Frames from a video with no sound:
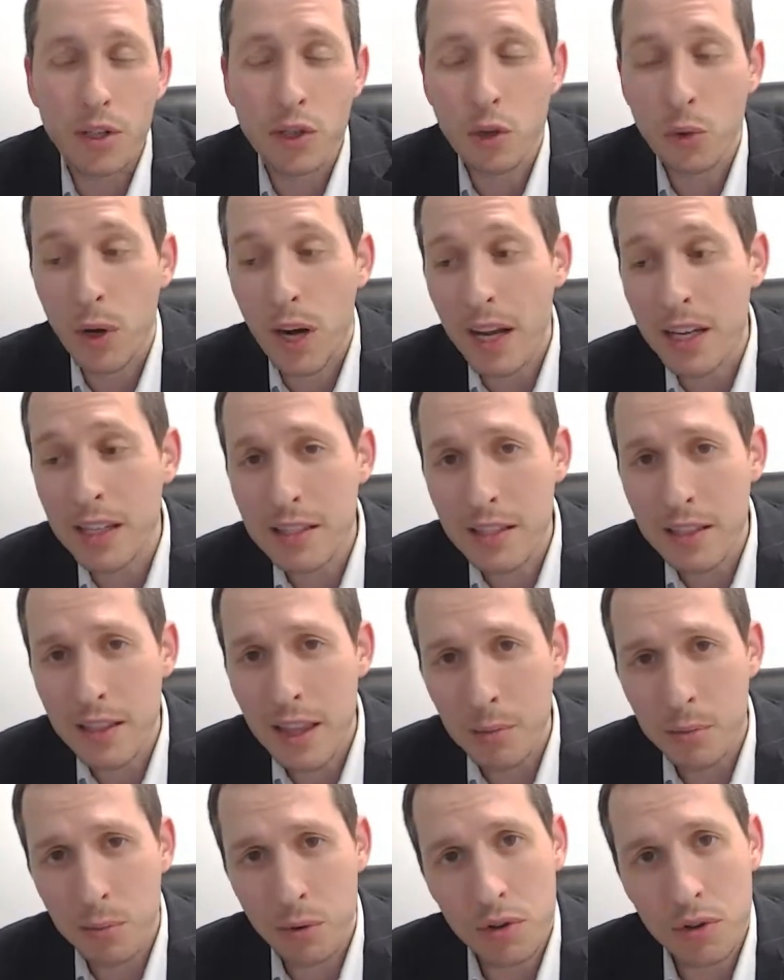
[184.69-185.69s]
So when I see
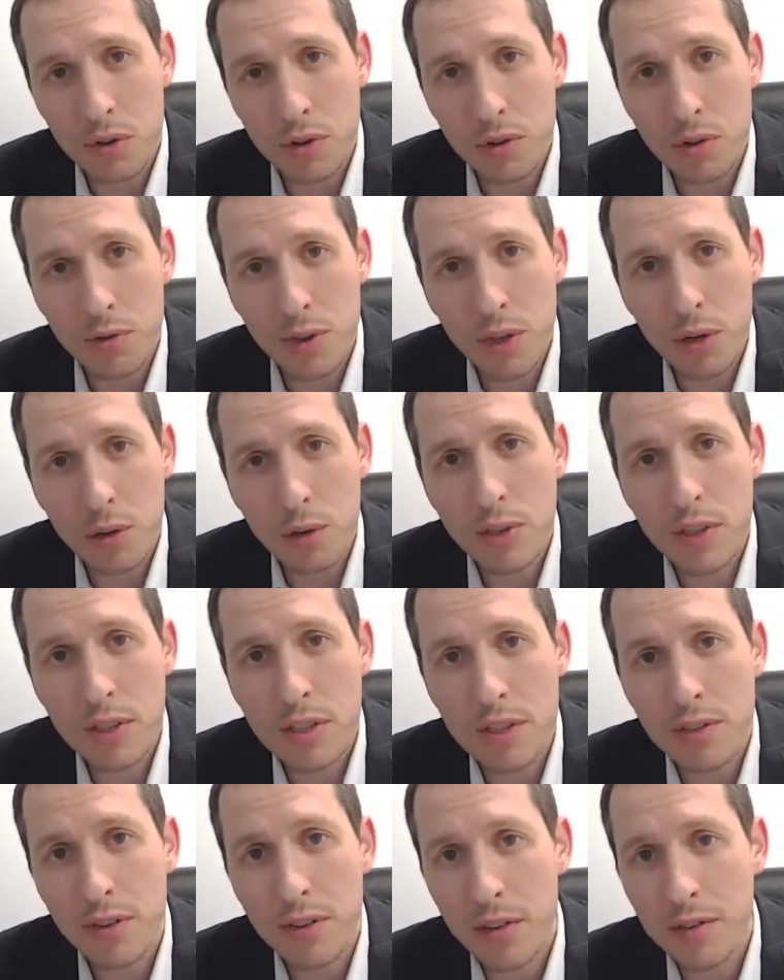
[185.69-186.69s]
that person over there who needs
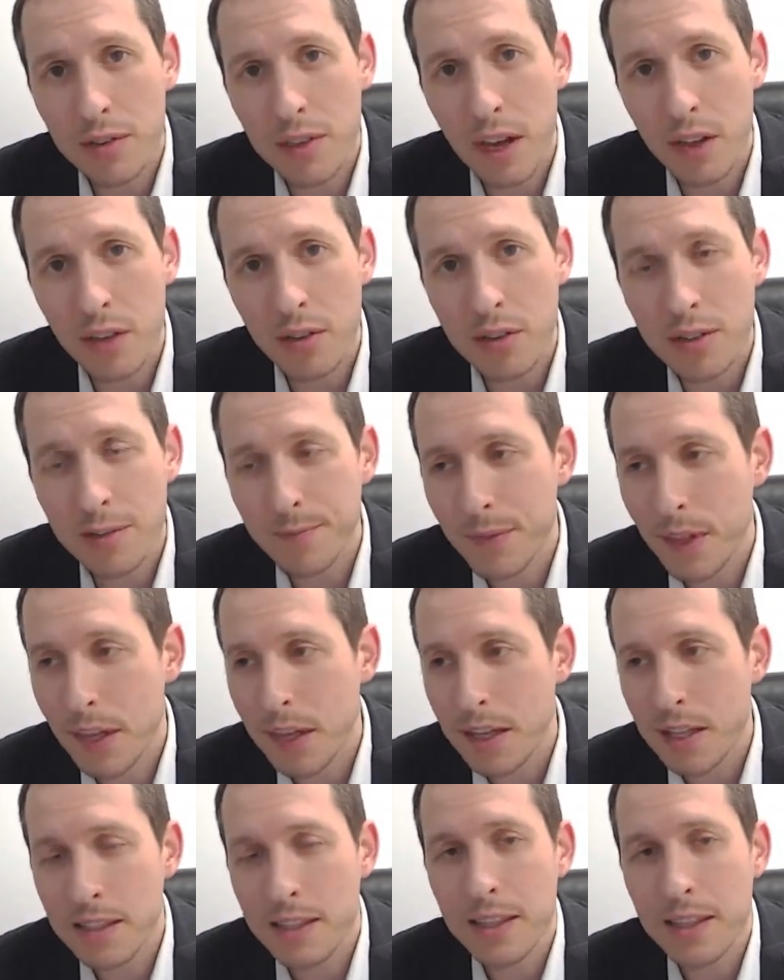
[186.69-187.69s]
the $5,
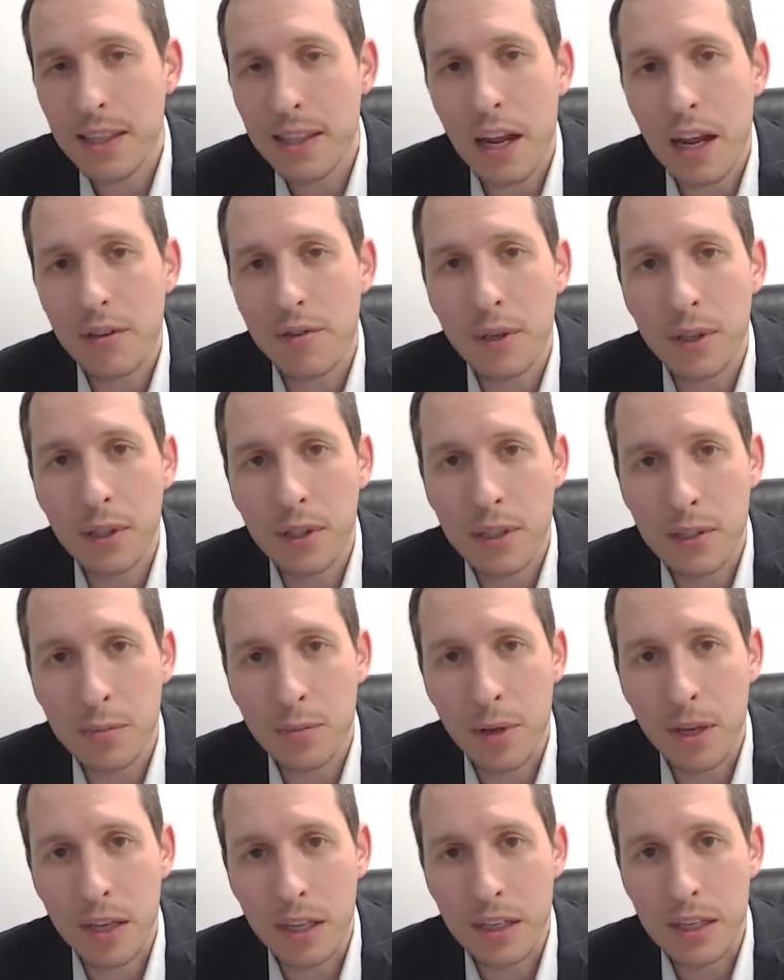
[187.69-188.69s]
it's not that I feel his
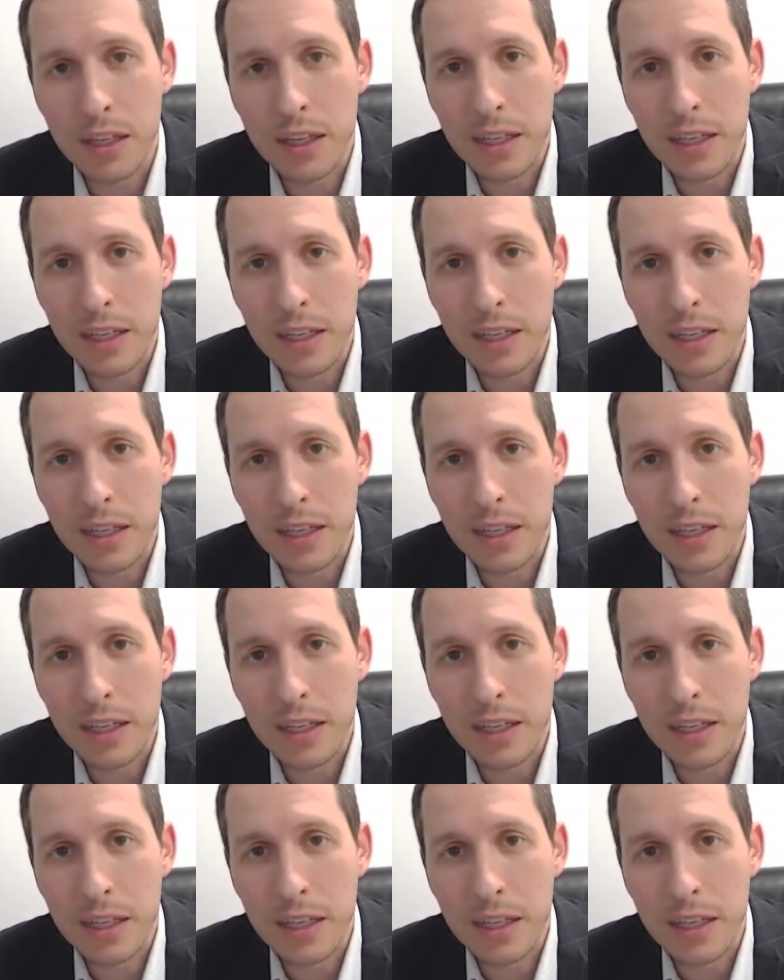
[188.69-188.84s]
pain.